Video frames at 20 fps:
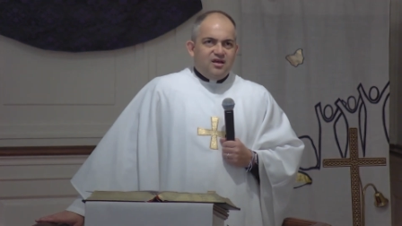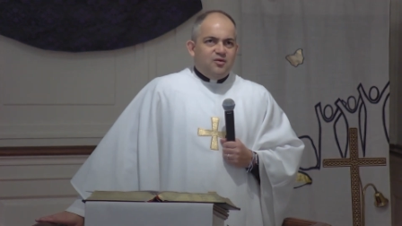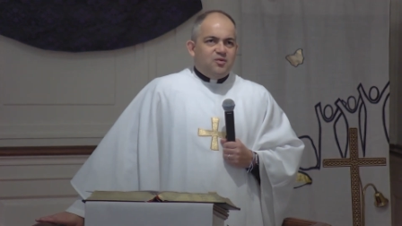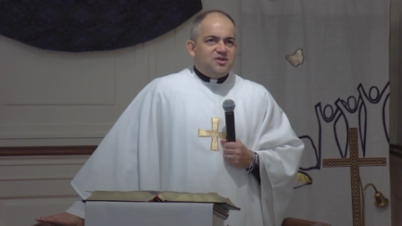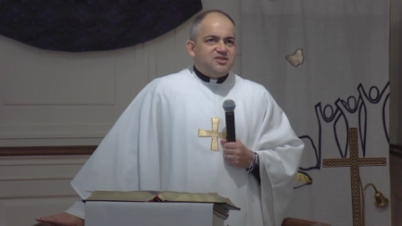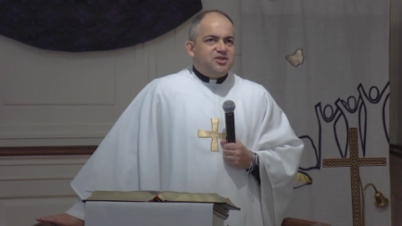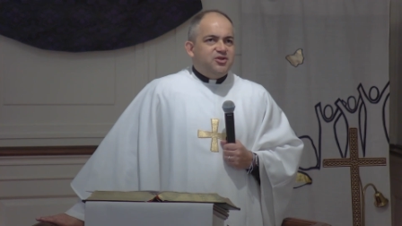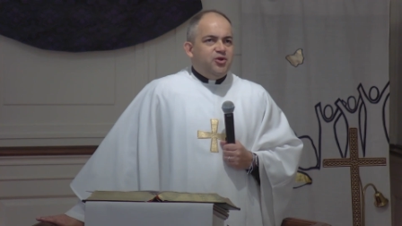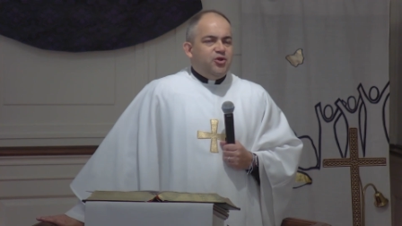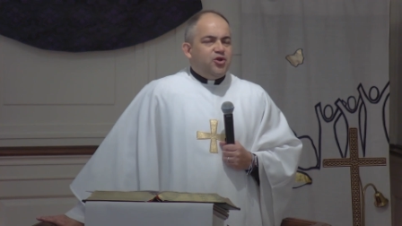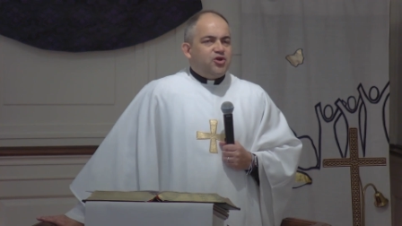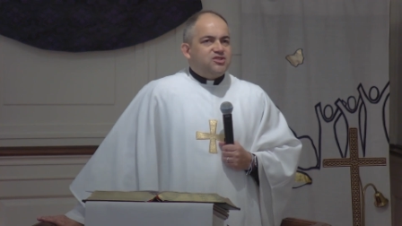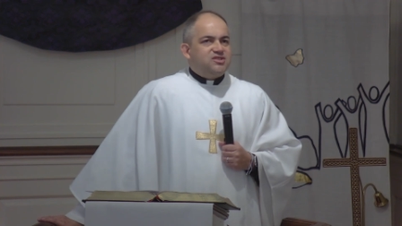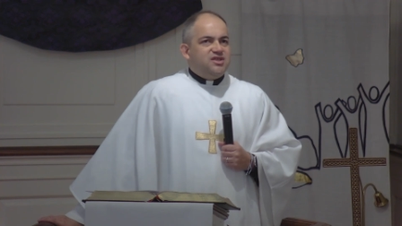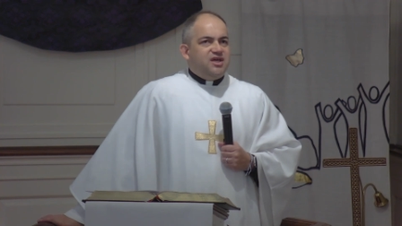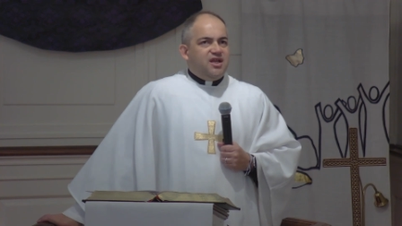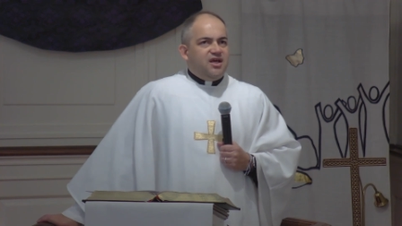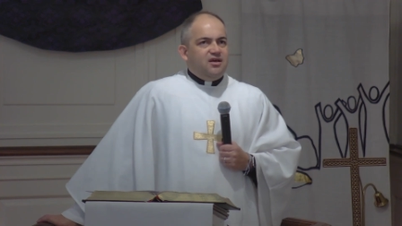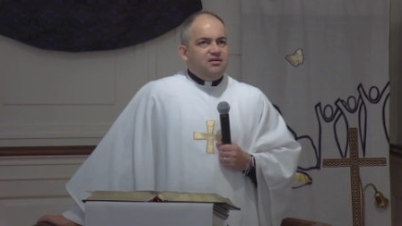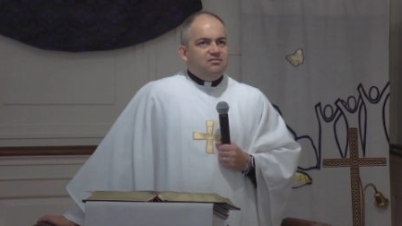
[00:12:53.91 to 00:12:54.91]
He was in New York
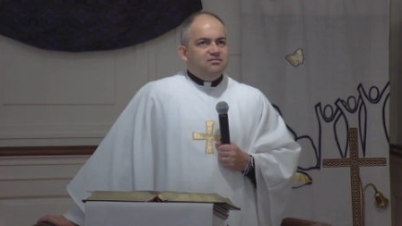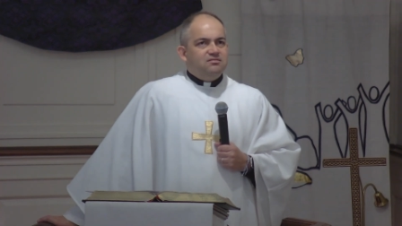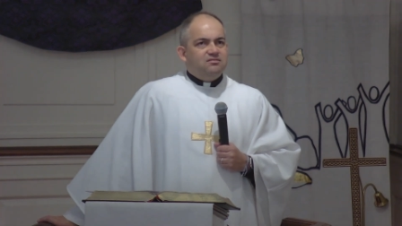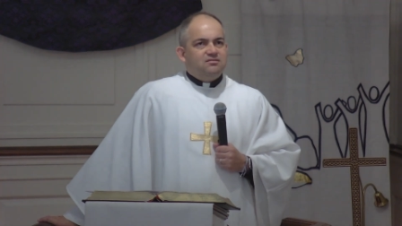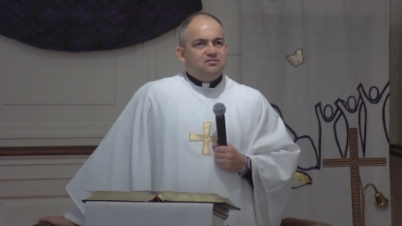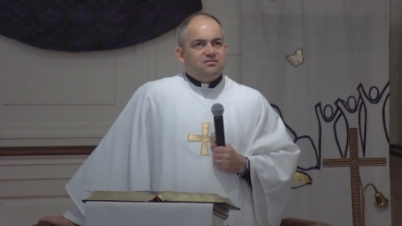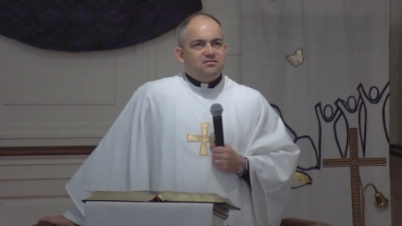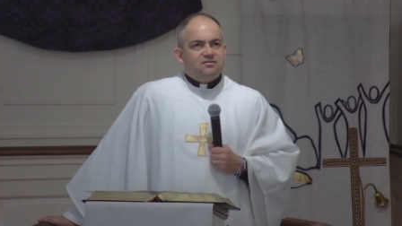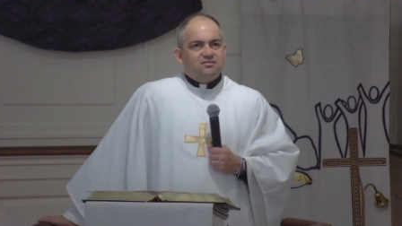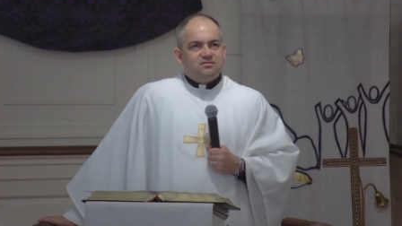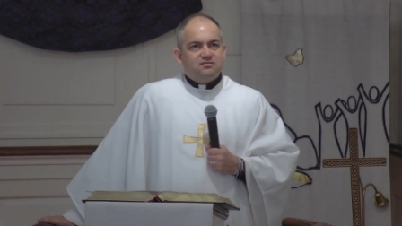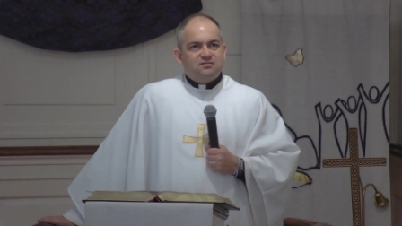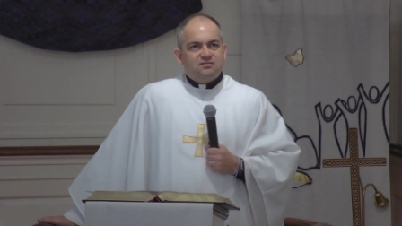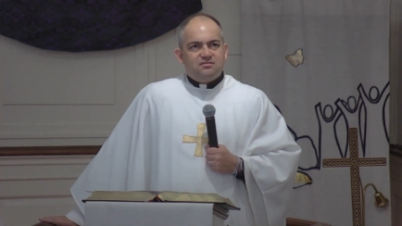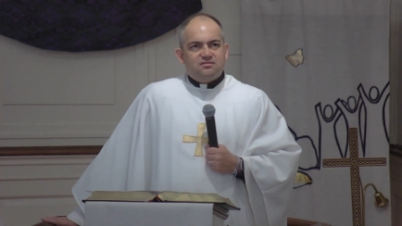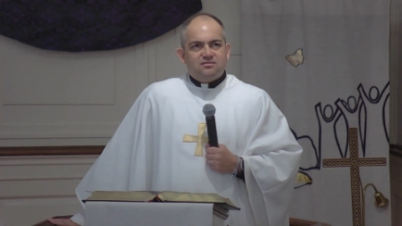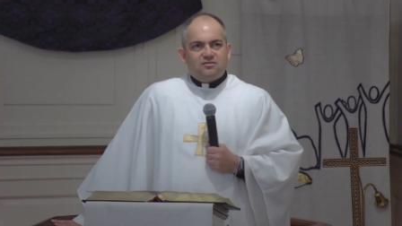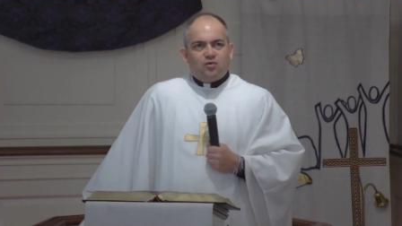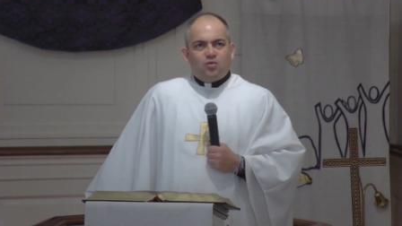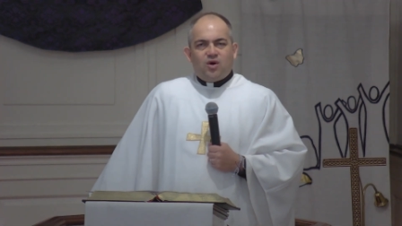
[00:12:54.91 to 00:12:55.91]
City
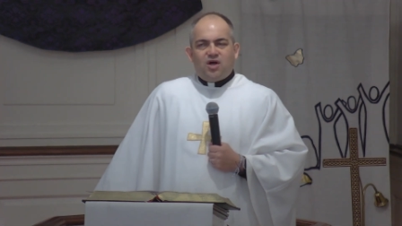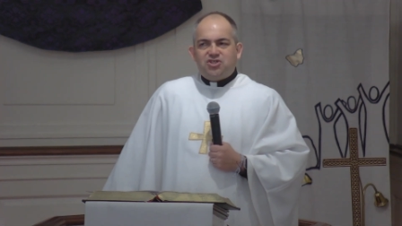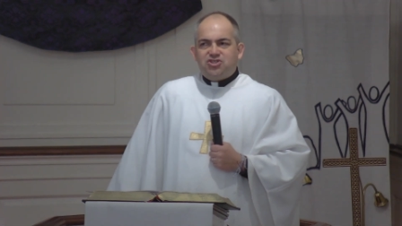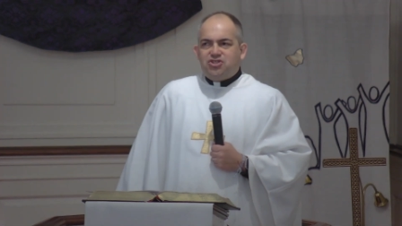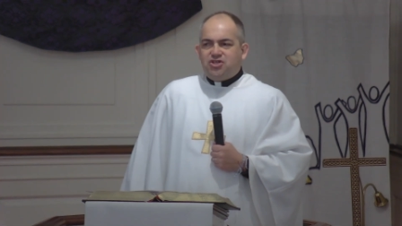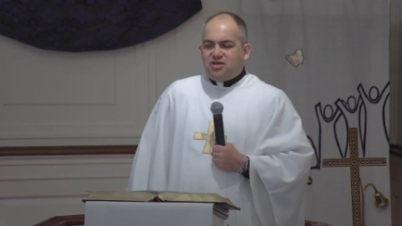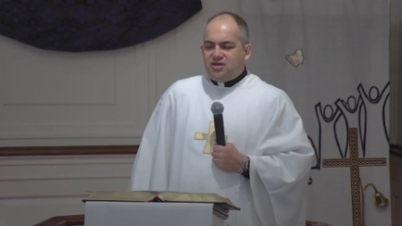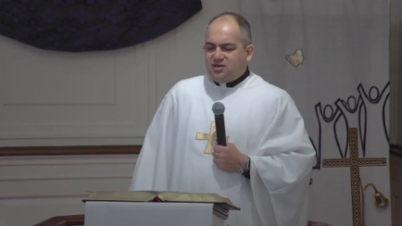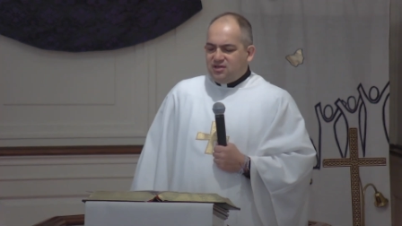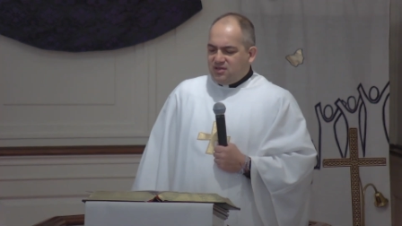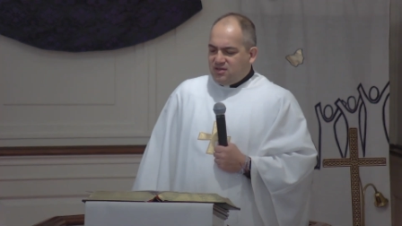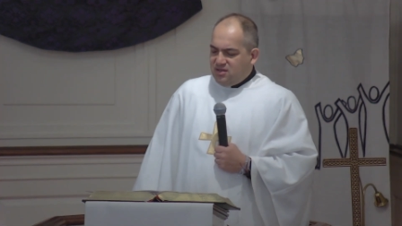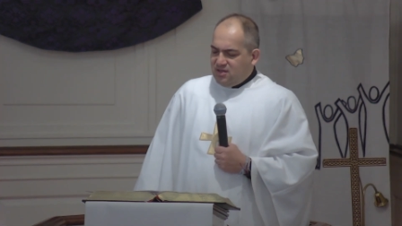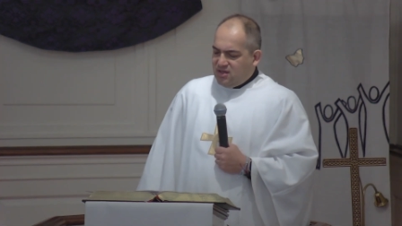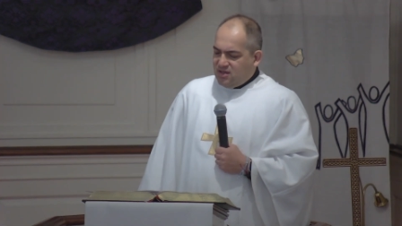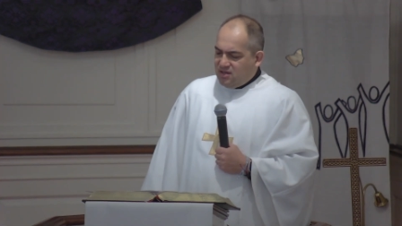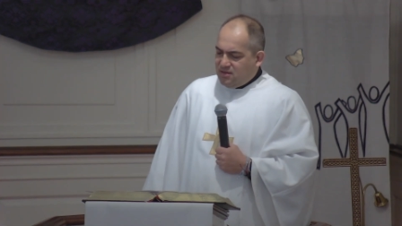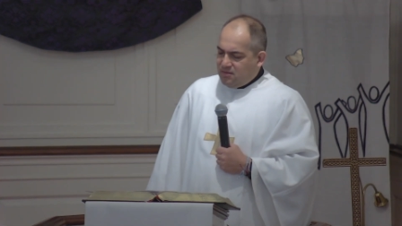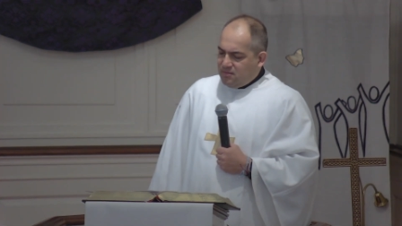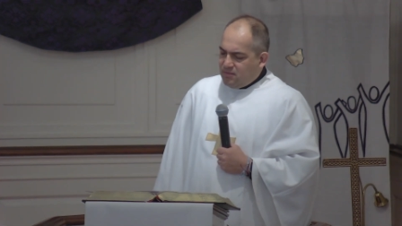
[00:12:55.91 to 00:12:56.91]
watching
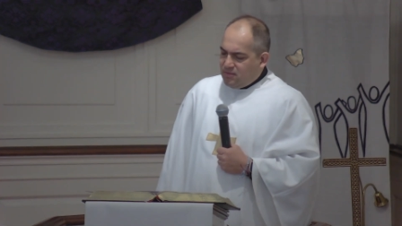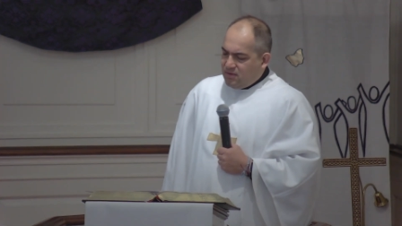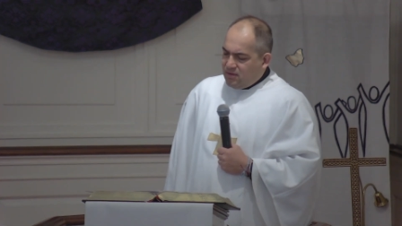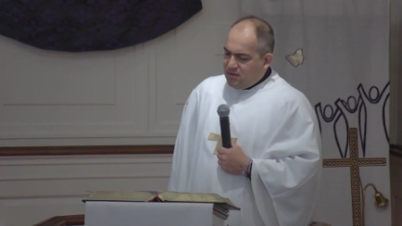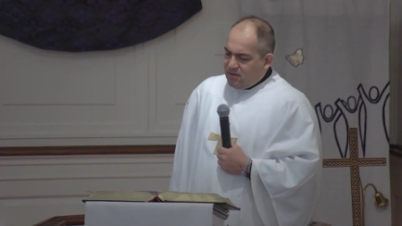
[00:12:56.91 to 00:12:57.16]
the